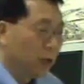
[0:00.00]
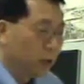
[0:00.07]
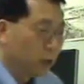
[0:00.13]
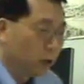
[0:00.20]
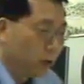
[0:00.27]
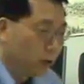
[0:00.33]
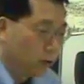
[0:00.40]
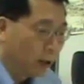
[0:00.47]

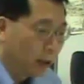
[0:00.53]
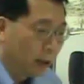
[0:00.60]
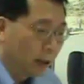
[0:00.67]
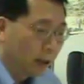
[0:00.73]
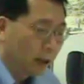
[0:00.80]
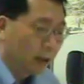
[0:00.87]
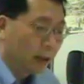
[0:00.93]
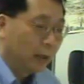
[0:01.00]

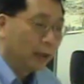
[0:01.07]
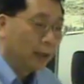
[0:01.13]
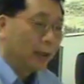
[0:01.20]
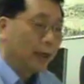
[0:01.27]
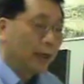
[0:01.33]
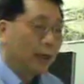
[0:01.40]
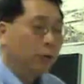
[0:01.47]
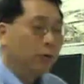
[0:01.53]

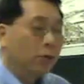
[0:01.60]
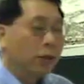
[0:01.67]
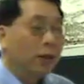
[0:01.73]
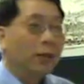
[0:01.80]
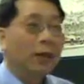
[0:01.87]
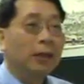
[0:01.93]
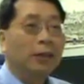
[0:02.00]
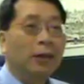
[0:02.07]
So I don't
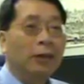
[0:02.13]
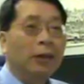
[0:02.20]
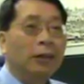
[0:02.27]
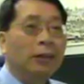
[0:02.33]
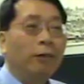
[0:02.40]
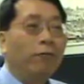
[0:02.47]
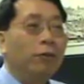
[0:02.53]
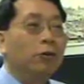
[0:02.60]
think
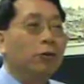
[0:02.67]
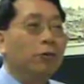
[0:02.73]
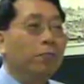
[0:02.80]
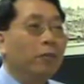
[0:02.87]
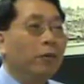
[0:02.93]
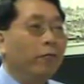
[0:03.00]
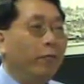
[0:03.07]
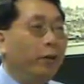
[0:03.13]
that we should
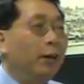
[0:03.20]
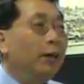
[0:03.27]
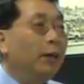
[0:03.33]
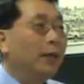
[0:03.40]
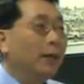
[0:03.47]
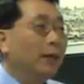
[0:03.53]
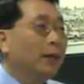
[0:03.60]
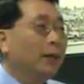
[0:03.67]
really